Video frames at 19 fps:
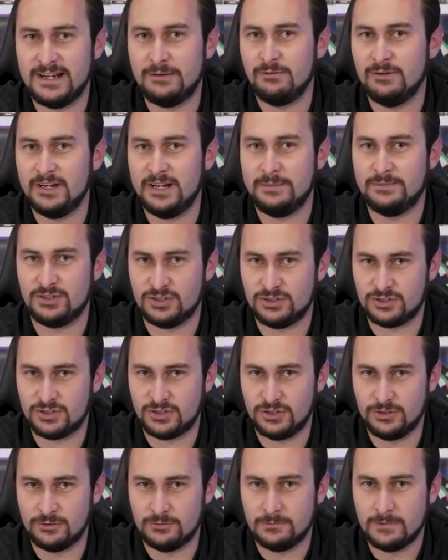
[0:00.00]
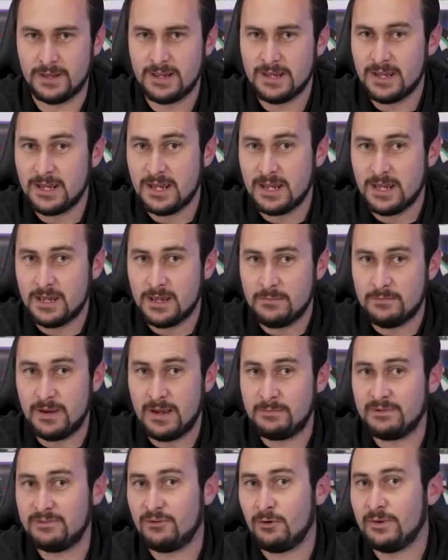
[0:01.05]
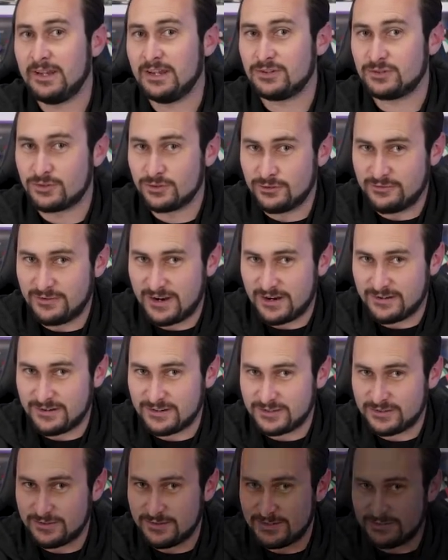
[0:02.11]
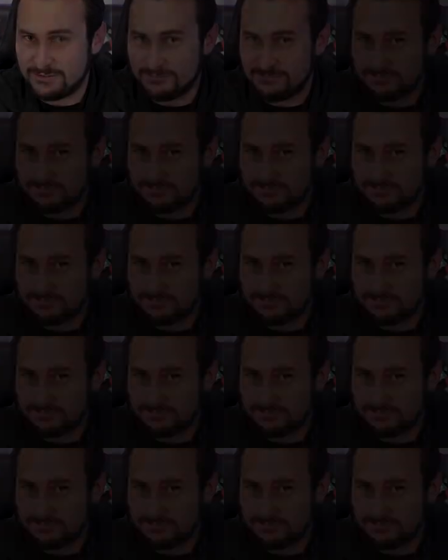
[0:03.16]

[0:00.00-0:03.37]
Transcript: Dead Redemption 2. But before we get too far into it,